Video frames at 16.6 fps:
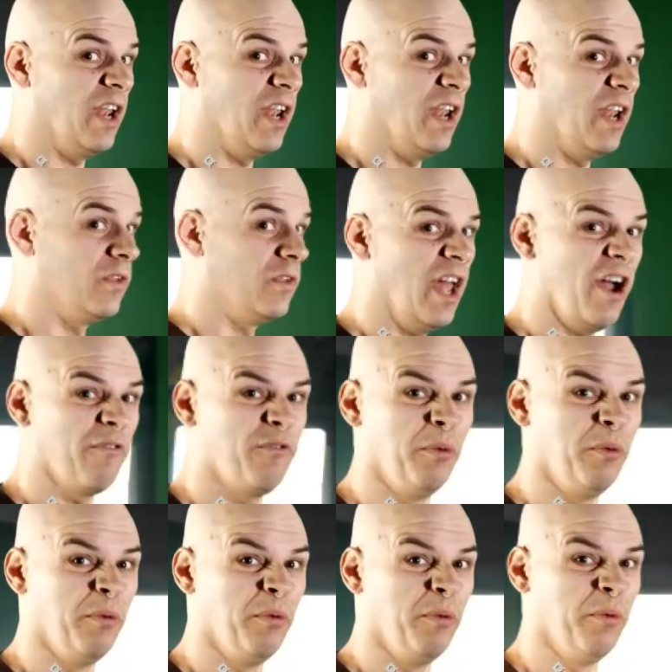until you reach
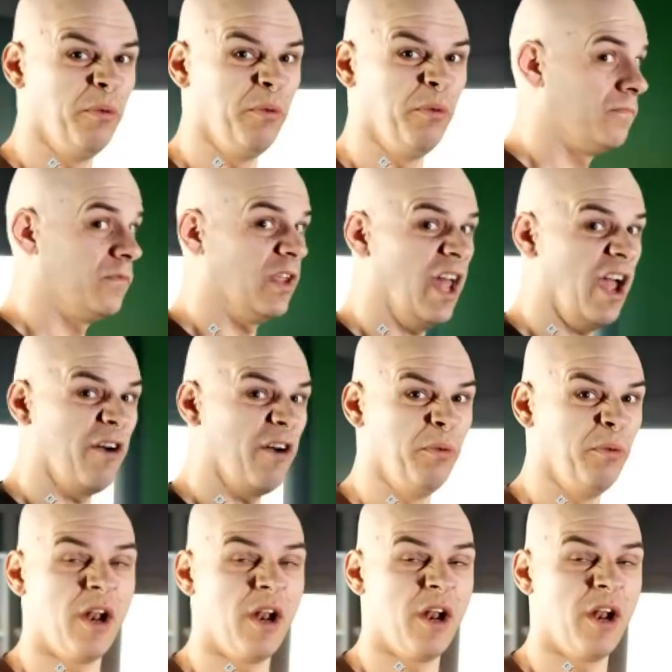the end of the comp
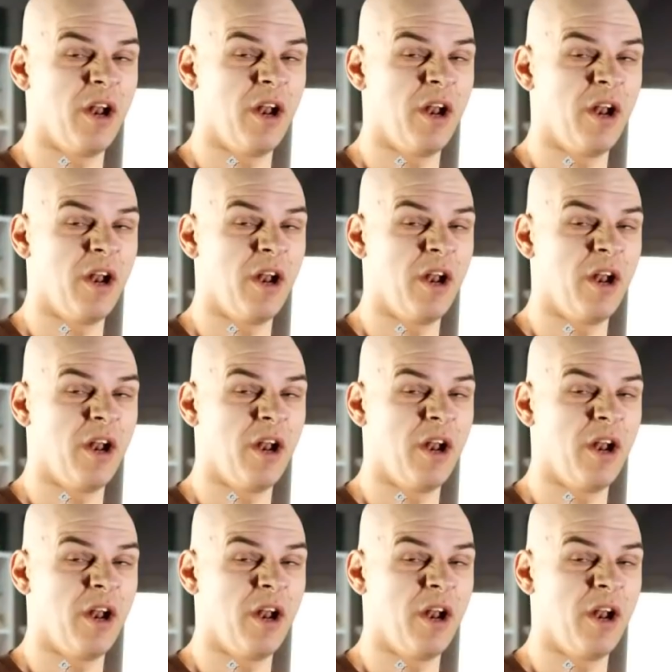and you're done